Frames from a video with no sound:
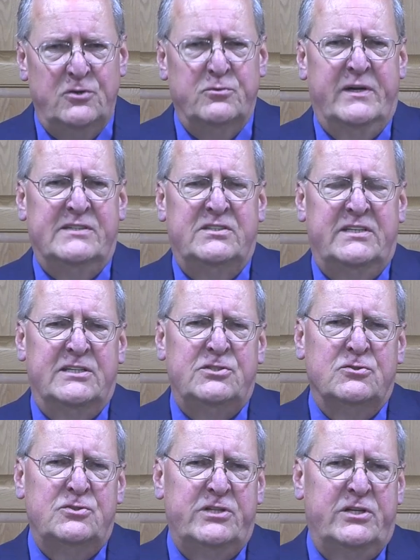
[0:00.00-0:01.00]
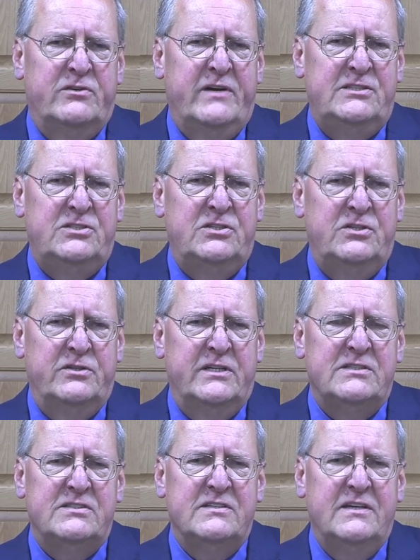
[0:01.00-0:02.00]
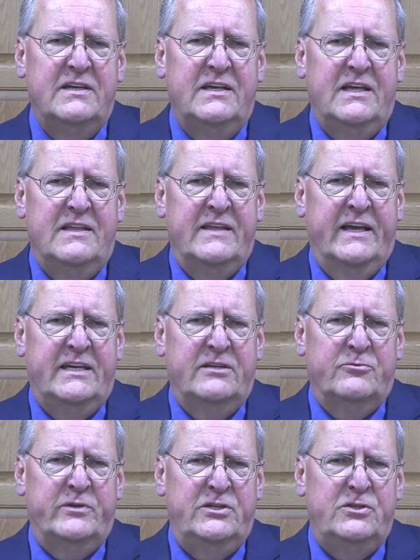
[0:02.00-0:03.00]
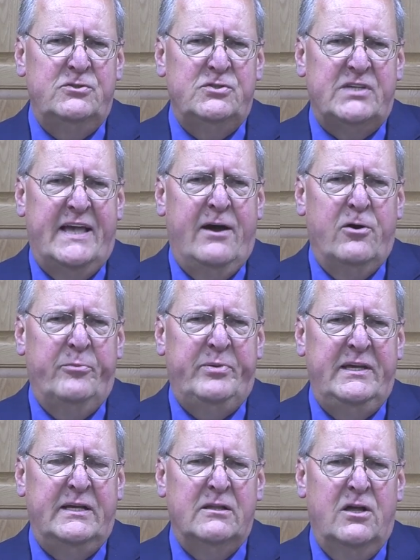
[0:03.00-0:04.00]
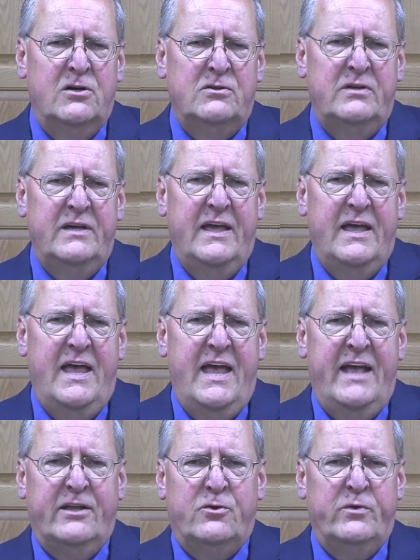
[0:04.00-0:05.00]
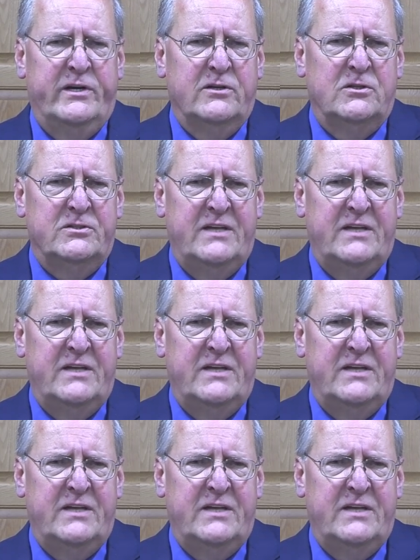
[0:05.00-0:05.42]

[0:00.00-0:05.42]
residential generation units that can reduce our peak load at critical